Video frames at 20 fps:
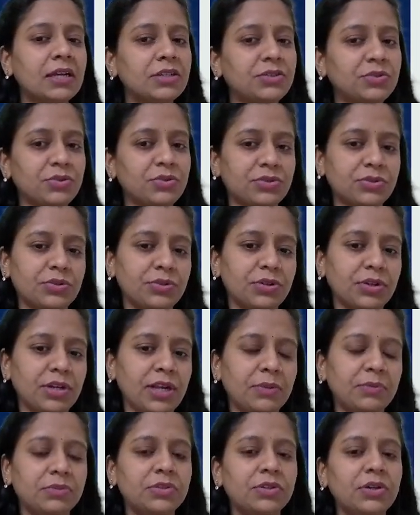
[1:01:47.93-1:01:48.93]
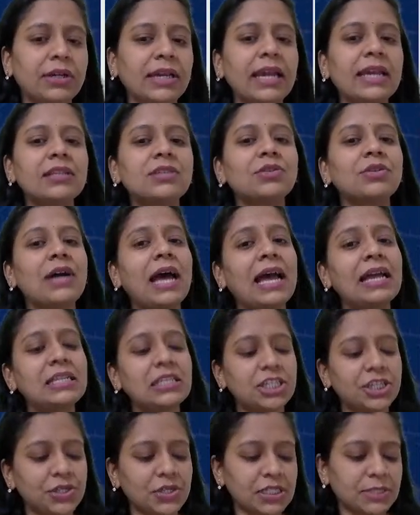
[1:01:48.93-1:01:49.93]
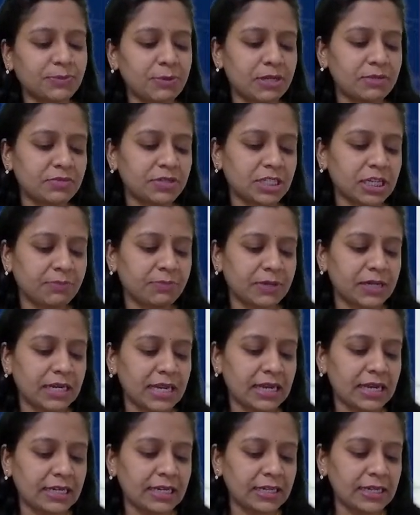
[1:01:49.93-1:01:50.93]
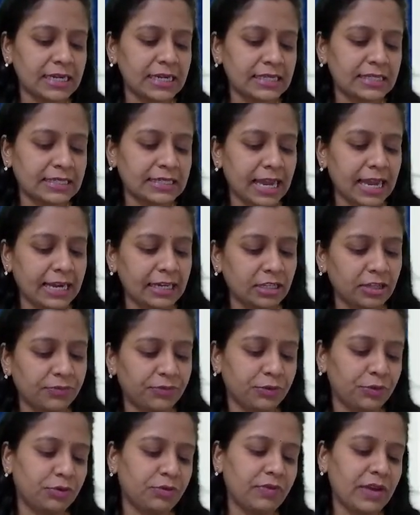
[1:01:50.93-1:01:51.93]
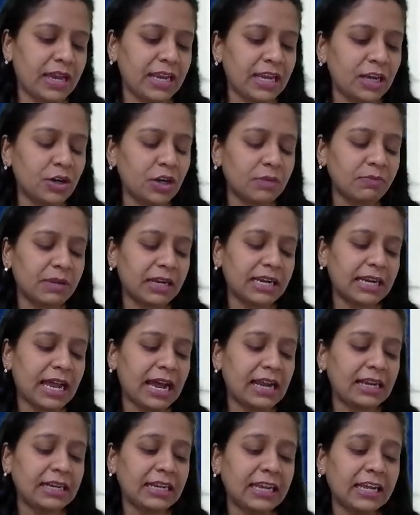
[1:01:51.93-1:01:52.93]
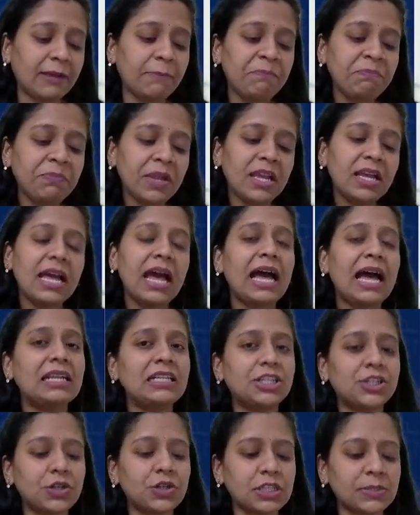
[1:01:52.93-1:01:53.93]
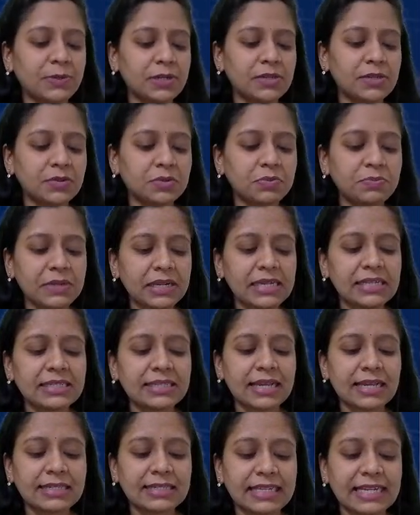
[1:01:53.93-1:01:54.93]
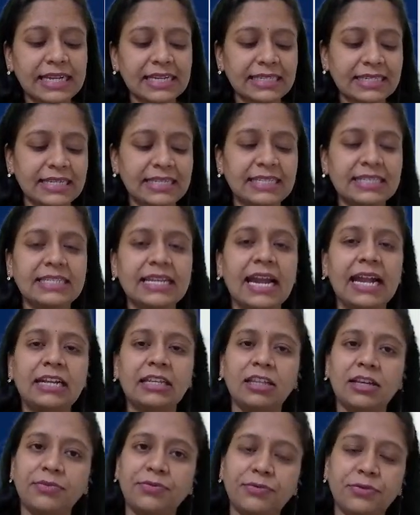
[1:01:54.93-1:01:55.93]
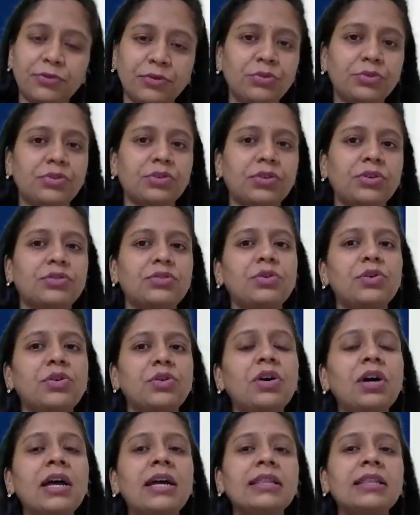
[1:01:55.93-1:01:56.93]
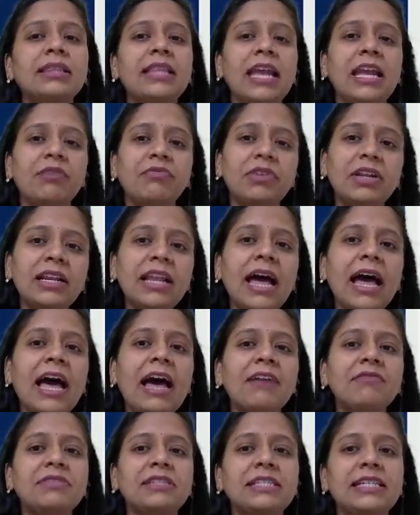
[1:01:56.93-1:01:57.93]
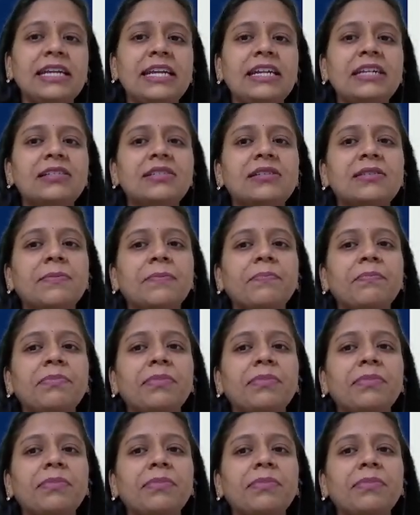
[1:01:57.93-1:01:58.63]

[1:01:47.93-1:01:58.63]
chusukuntunnamu. Okay, so angiosperms cheppandanna inside the fruit. Very good Mrinalini. Angiosperms means seeds inside the fruit. So, they will have seeds,